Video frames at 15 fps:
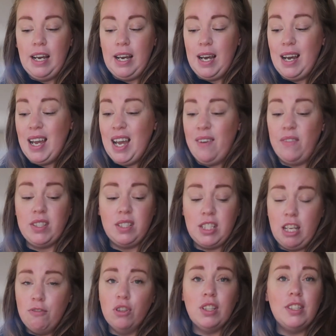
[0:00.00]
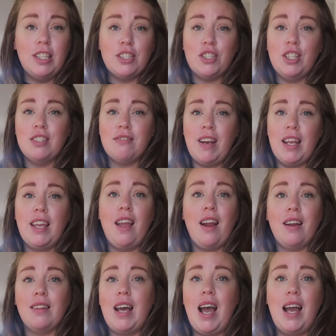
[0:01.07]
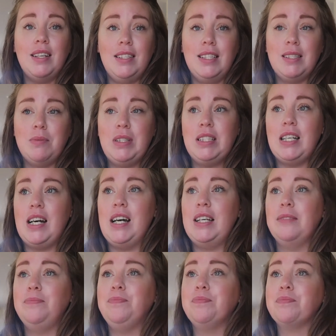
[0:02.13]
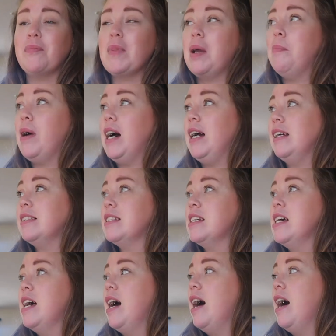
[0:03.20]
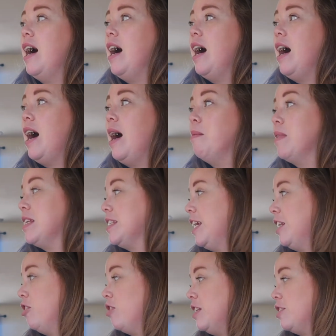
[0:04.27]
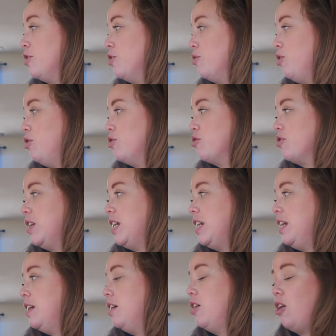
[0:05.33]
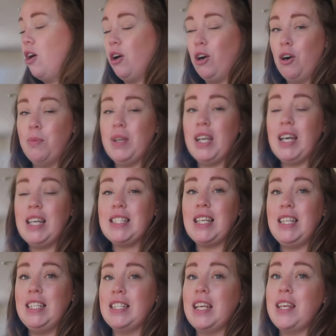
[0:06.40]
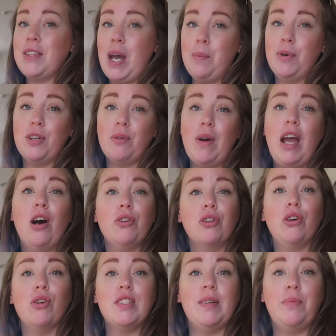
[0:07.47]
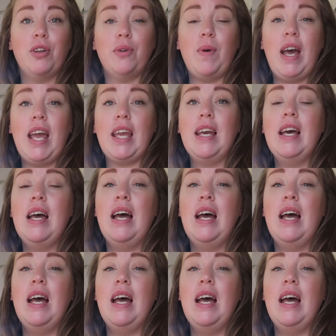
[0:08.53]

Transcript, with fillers: I have a sink full of dishes right here that need to be done. But um, let's get on into the grocery haul because I need to get that put away, all the cold stuff put away.